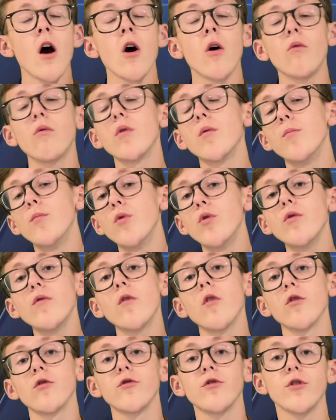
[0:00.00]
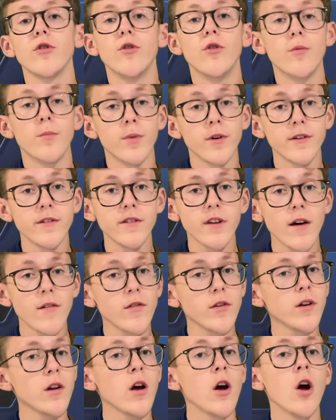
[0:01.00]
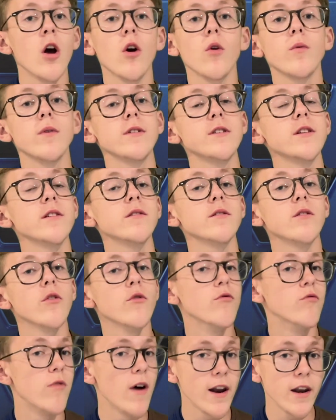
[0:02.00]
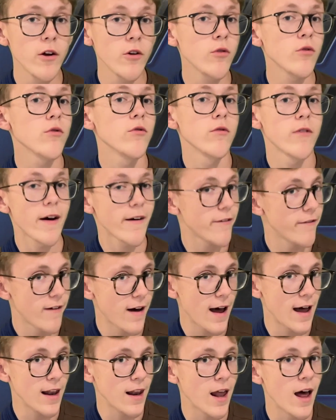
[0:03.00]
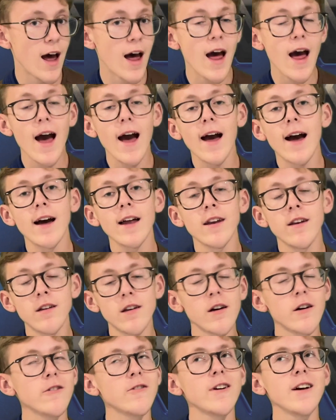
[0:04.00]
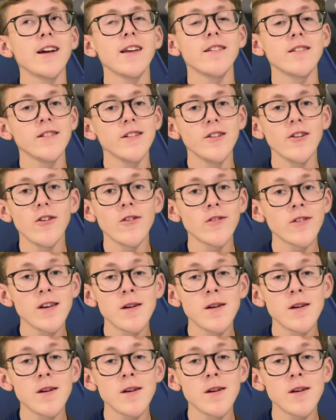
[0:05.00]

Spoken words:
we move on to number 7, which is the Renault Rafale. And no, it's not the